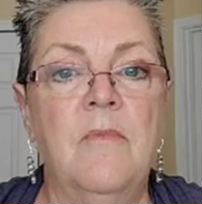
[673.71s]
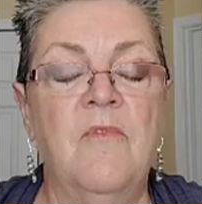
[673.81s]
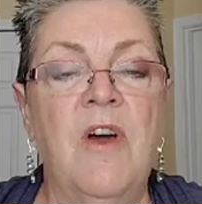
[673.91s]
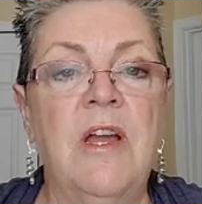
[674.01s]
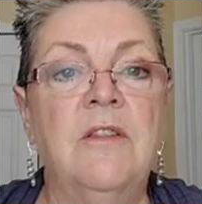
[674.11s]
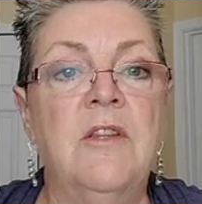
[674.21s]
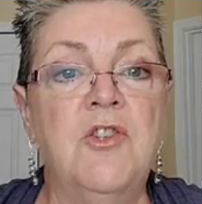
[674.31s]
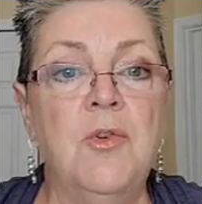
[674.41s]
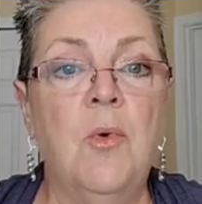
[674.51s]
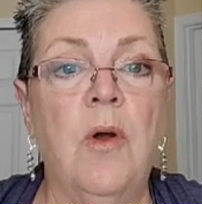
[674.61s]
find the
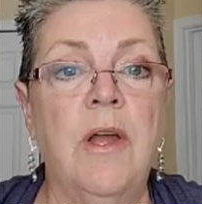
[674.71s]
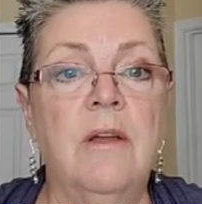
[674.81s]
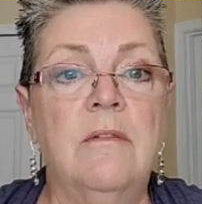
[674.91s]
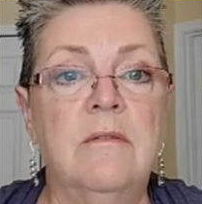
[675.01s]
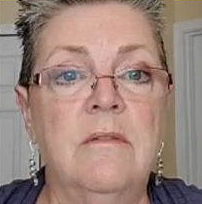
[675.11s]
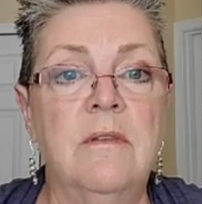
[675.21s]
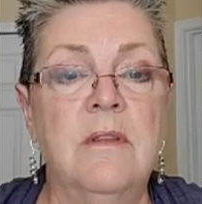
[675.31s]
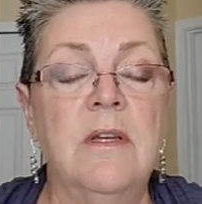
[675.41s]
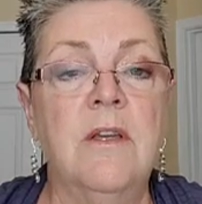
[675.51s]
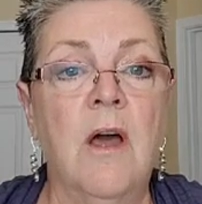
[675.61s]
joy
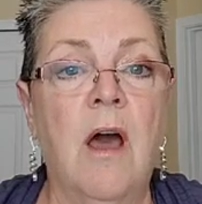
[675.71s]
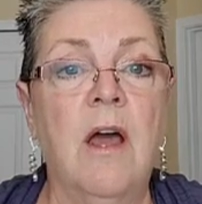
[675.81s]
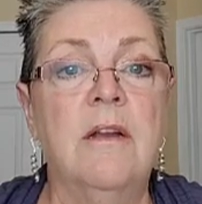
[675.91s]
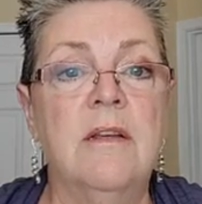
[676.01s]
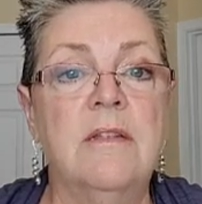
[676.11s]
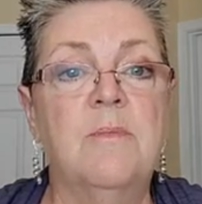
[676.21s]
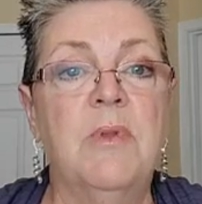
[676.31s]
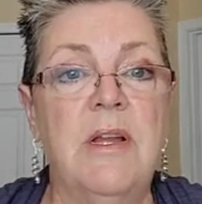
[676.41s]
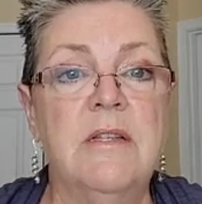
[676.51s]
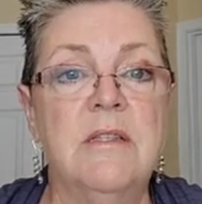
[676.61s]
that God has
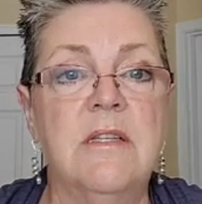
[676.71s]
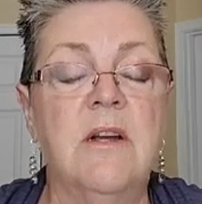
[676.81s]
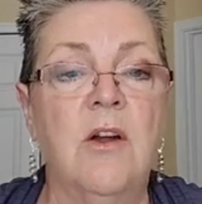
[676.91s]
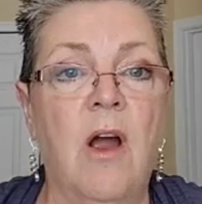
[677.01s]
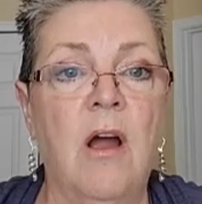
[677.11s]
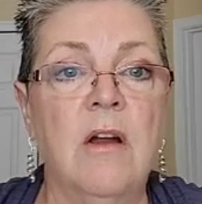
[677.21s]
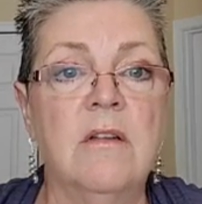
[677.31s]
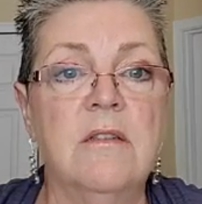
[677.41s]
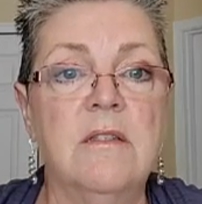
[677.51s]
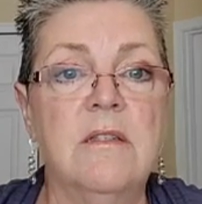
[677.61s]
placed in our
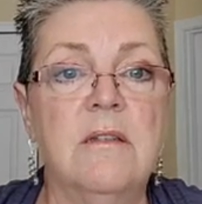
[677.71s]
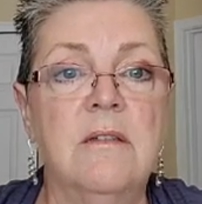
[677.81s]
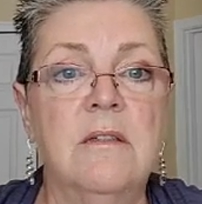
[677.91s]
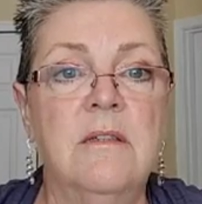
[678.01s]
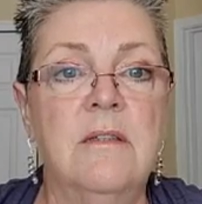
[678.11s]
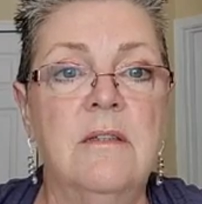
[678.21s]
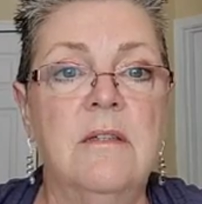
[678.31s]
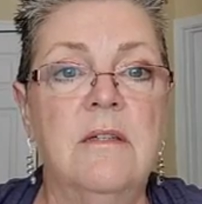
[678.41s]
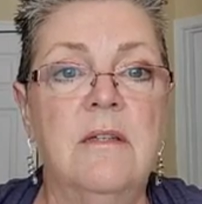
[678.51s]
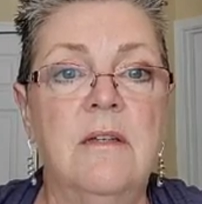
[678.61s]
hearts.
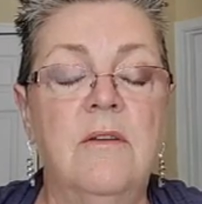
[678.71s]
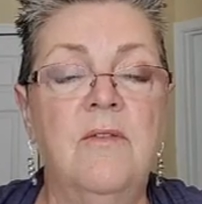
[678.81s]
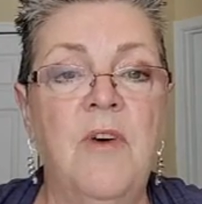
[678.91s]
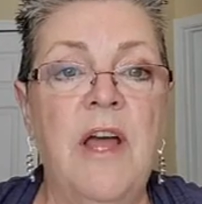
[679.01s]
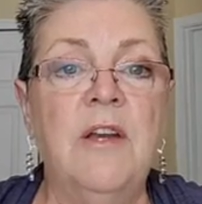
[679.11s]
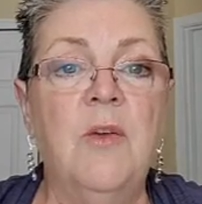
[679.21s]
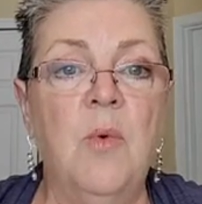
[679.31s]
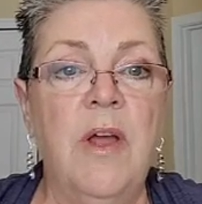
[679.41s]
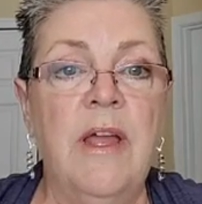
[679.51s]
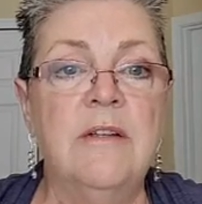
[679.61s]
Find a
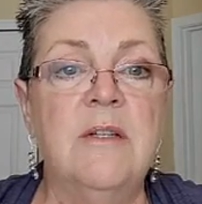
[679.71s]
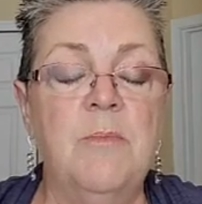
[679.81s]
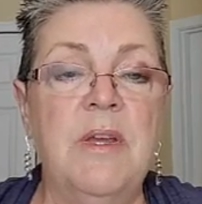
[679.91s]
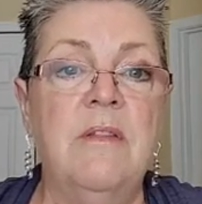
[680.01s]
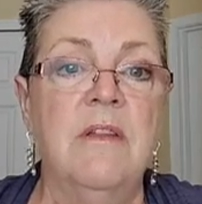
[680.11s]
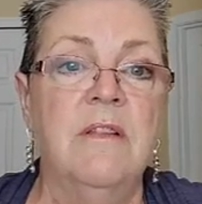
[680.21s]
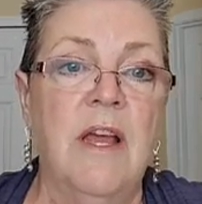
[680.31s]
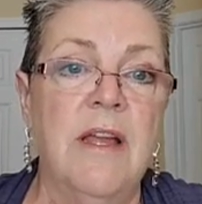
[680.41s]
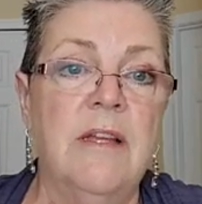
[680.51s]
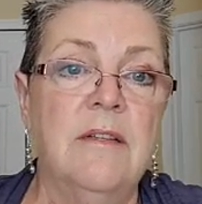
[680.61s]
way to be the
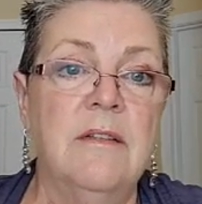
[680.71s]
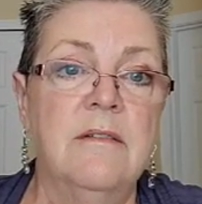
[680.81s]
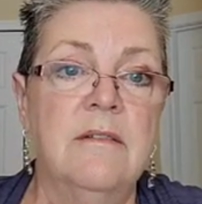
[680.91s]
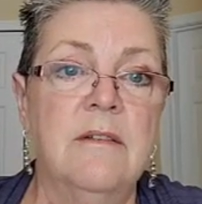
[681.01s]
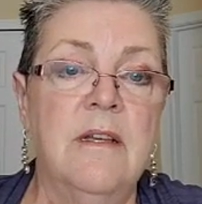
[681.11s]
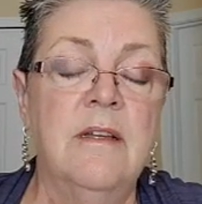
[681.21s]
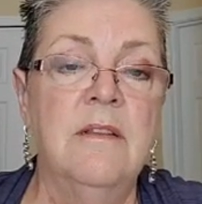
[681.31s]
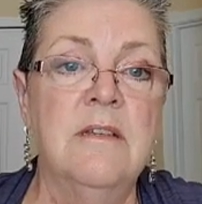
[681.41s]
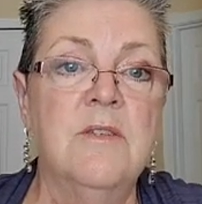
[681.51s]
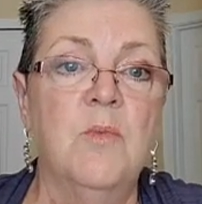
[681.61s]
light in
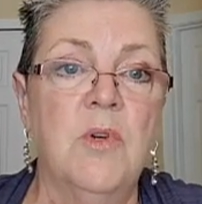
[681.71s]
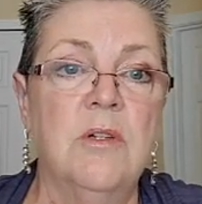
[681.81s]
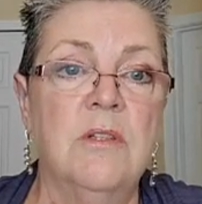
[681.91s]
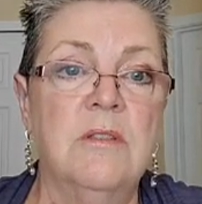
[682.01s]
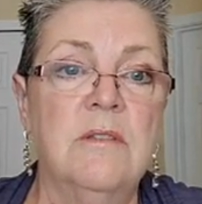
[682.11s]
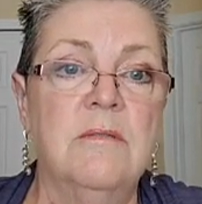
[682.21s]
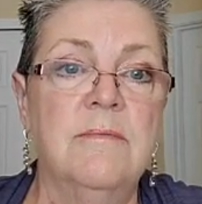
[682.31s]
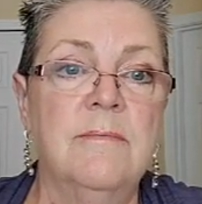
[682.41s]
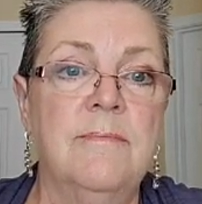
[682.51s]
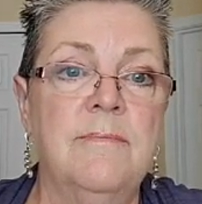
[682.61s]
this world,
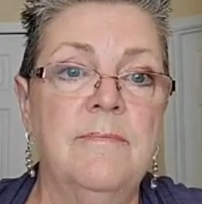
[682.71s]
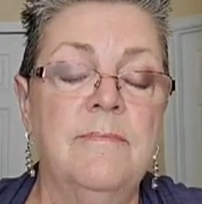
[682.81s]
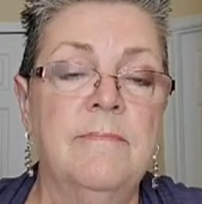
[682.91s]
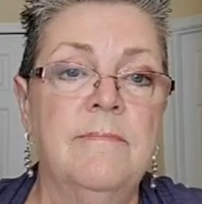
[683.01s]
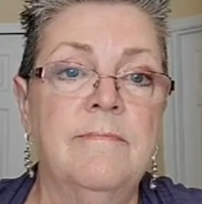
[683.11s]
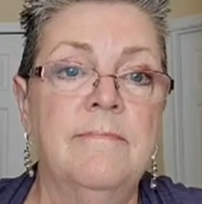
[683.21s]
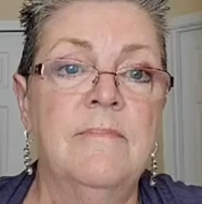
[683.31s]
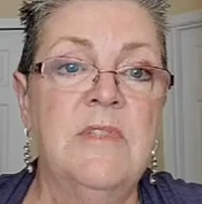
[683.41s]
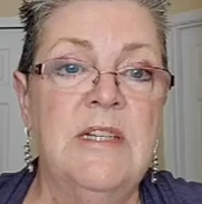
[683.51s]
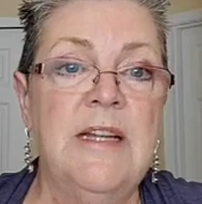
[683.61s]

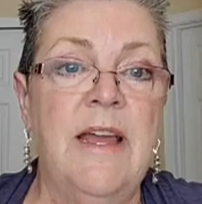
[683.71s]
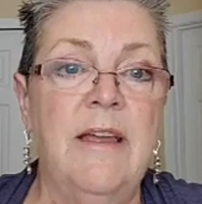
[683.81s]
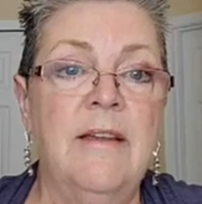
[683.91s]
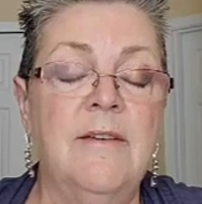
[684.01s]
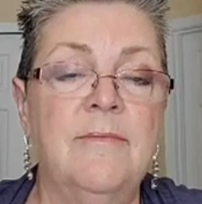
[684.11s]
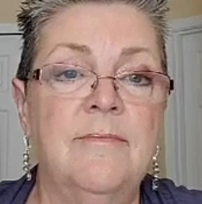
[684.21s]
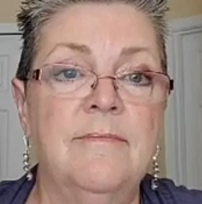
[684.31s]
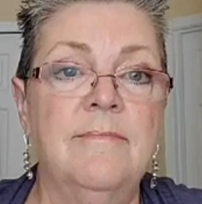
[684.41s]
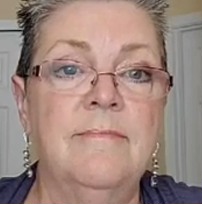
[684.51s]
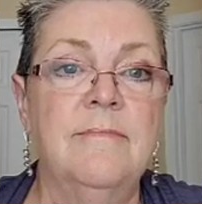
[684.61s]
today
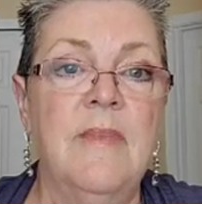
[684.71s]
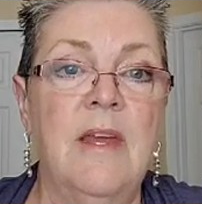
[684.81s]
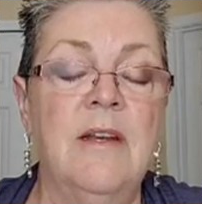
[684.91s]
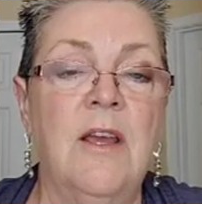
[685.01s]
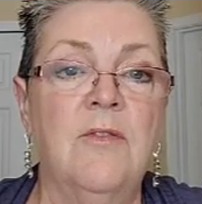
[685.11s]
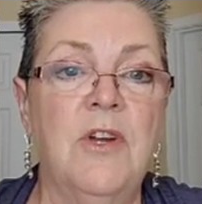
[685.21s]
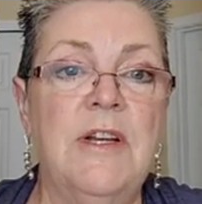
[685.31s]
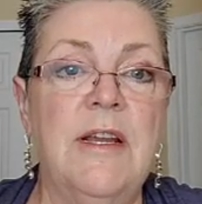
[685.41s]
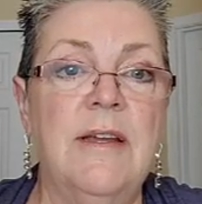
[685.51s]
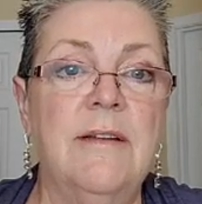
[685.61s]
and every
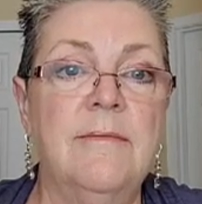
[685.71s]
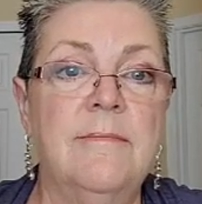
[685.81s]
day.